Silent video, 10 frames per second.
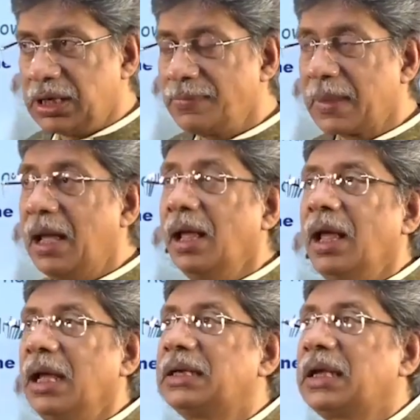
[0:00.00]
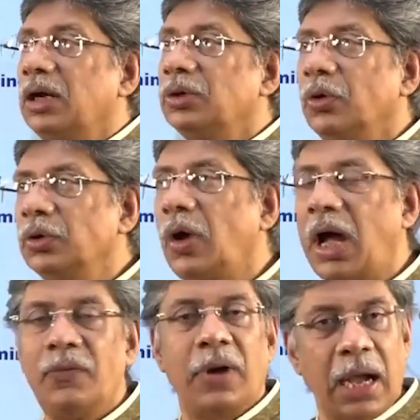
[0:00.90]
It cannot go on to
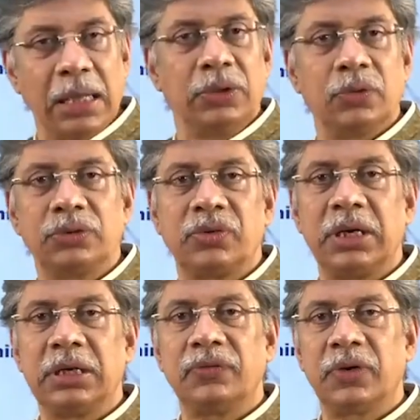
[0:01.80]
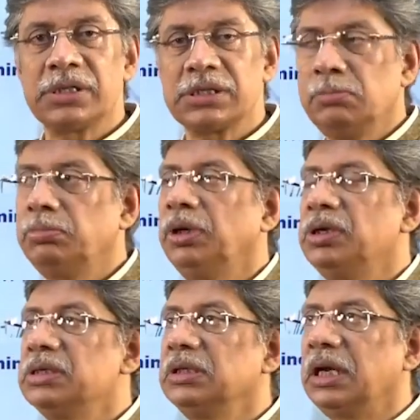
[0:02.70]
have a high growth rate for a simple
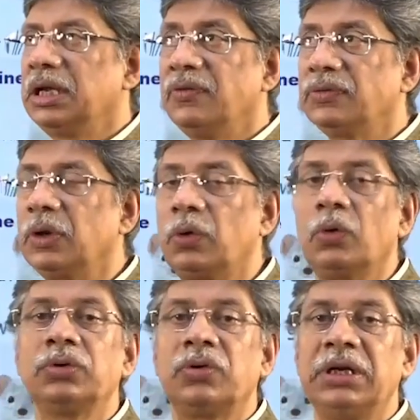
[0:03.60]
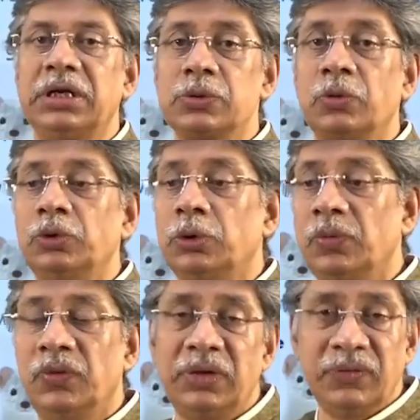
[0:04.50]
reason, that if the growth rate is going to be
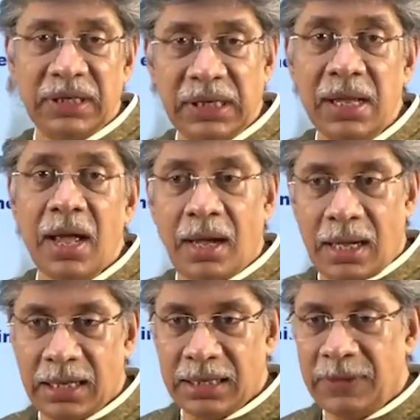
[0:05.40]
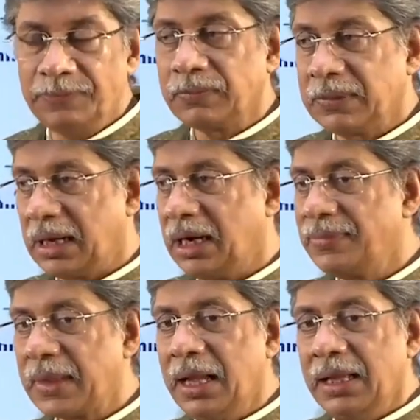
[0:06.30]
very, very high, then
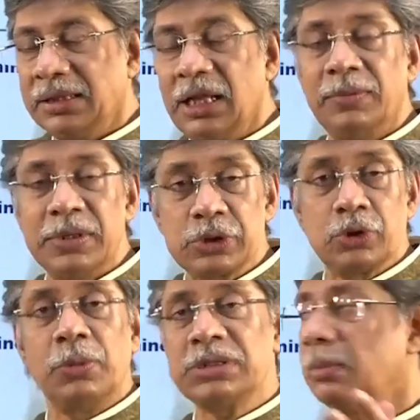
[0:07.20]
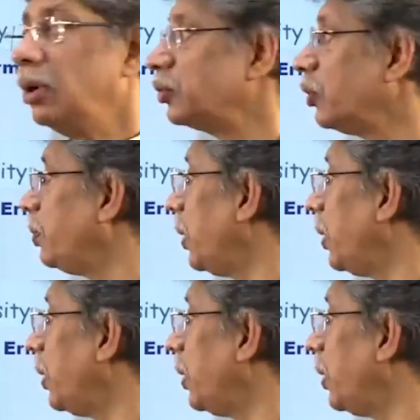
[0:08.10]
there will be so much amount of